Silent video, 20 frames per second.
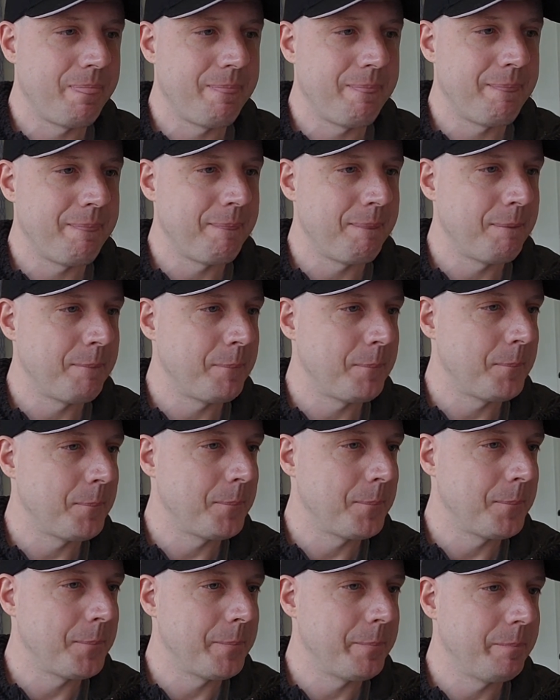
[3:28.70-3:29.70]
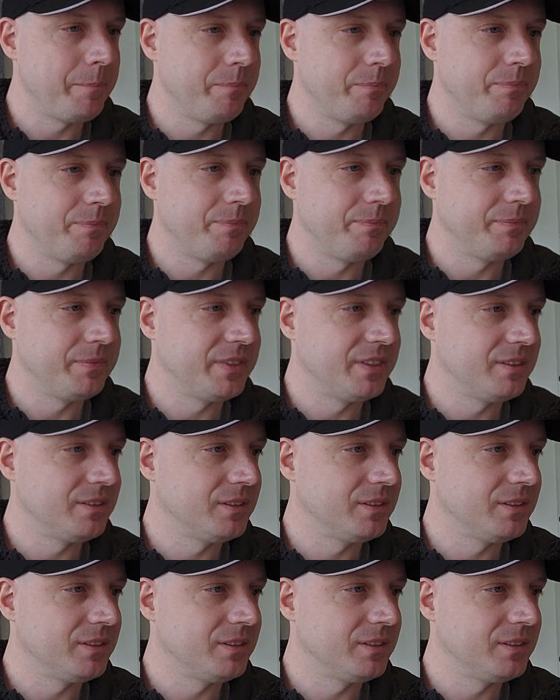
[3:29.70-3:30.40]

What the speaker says: Nothing is said.